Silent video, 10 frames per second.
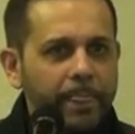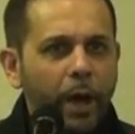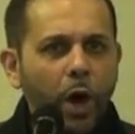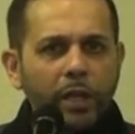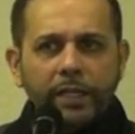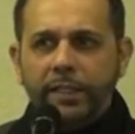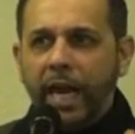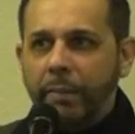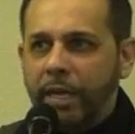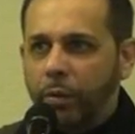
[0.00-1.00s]
All the
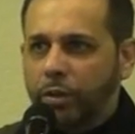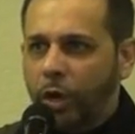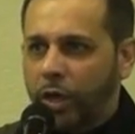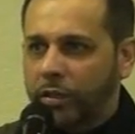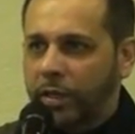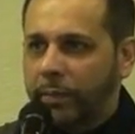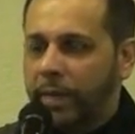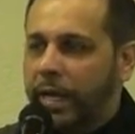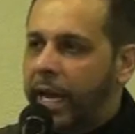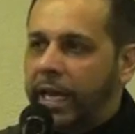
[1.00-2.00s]
time he would talk to
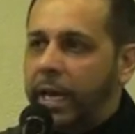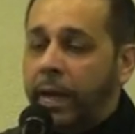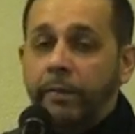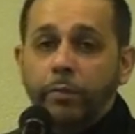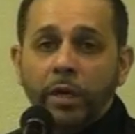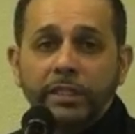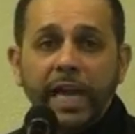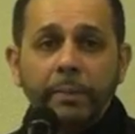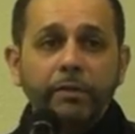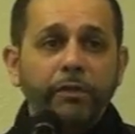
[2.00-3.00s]
him. And, and one
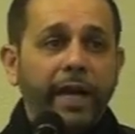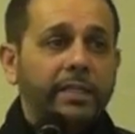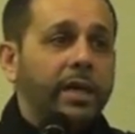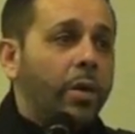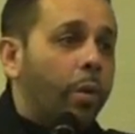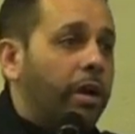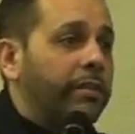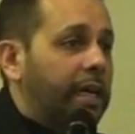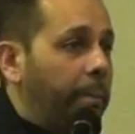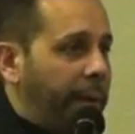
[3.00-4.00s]
time, in fact, one
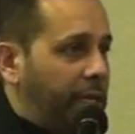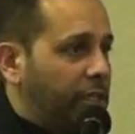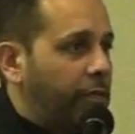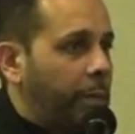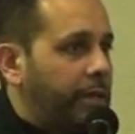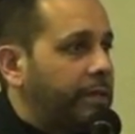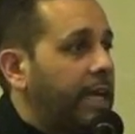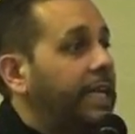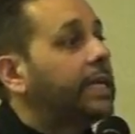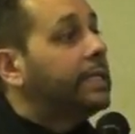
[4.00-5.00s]
of the companions of Imam
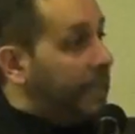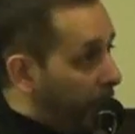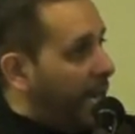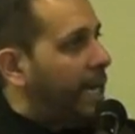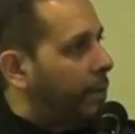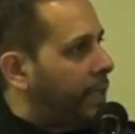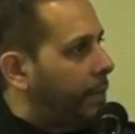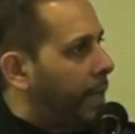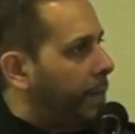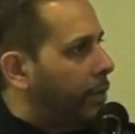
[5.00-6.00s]
Ja'far al-Sadiq debated with
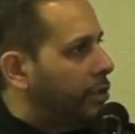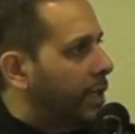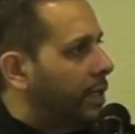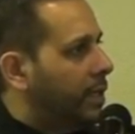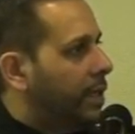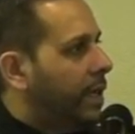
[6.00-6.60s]
Ibn Abi Aujjah.